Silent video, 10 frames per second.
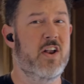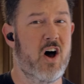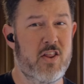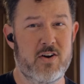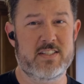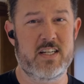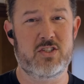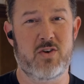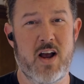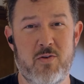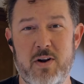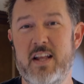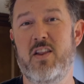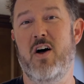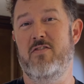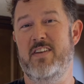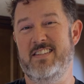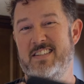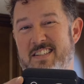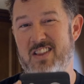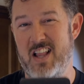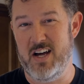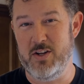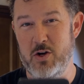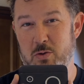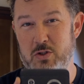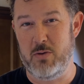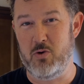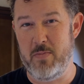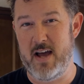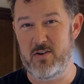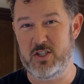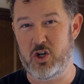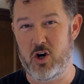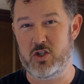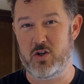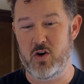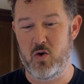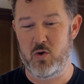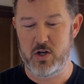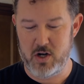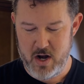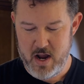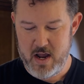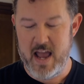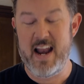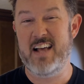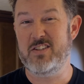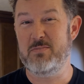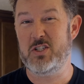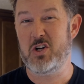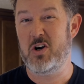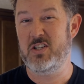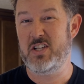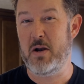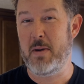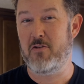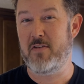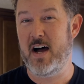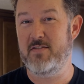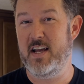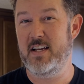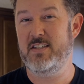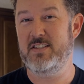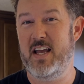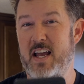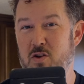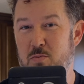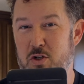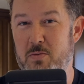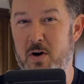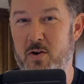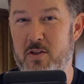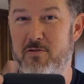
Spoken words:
other accessory I really love is this Llano double battery charger and holder. It hasn't been charged in about 5 days, and you push the button on the